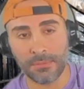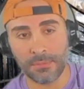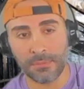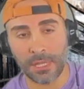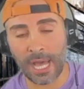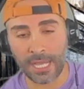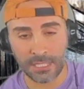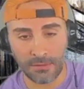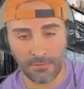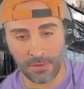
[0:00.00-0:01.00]
line
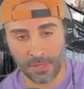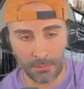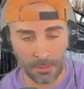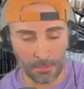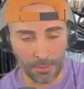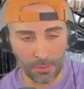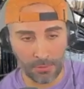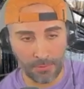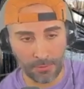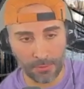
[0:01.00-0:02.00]
to freedom, a
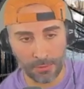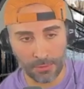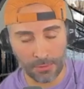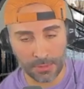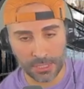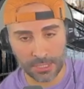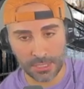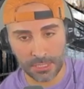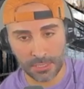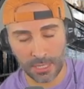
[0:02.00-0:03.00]
beautiful
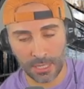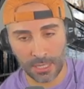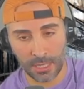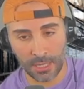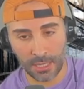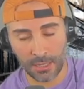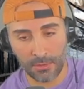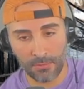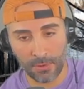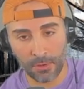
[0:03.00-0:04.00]

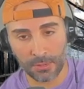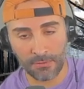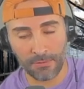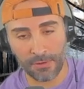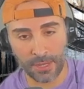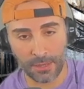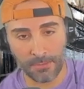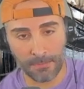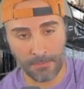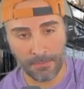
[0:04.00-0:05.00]
road to freedom.